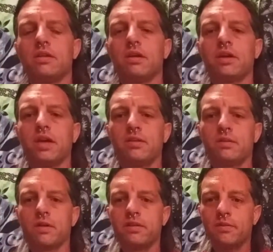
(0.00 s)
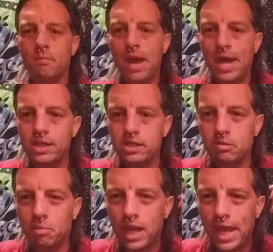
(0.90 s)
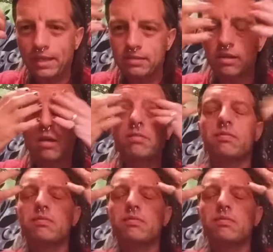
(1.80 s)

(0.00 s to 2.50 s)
Okay, so let's imagine black stuff